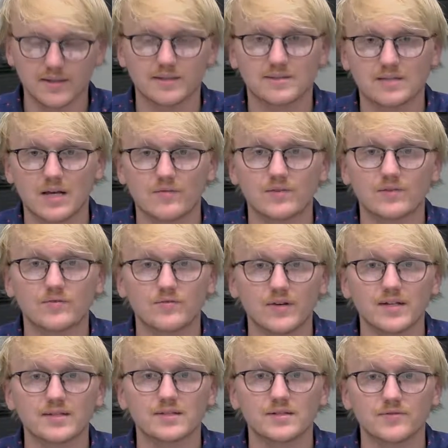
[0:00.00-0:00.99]
and 7
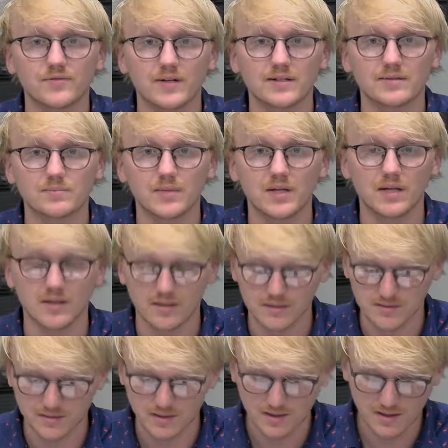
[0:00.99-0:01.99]
face-to-face
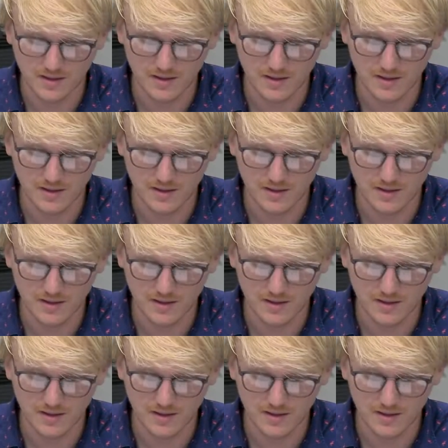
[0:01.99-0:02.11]
meetings.